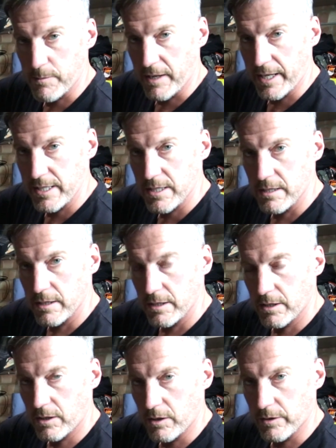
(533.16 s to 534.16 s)
plate
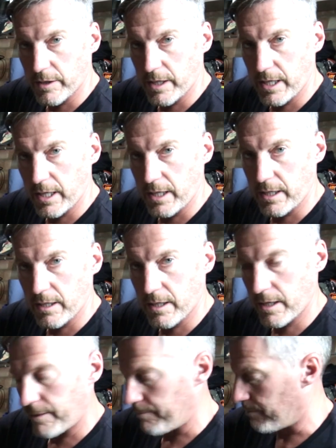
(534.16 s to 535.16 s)
on the
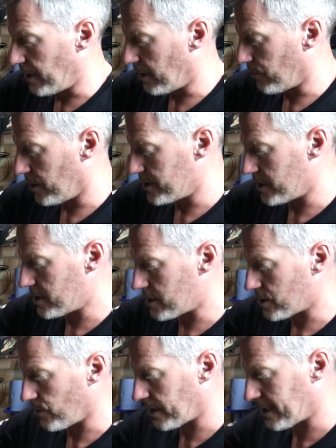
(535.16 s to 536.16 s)
bar risers.
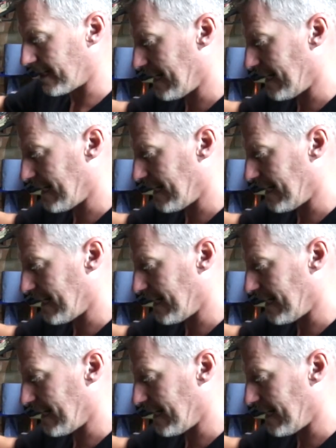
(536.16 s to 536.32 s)
So I can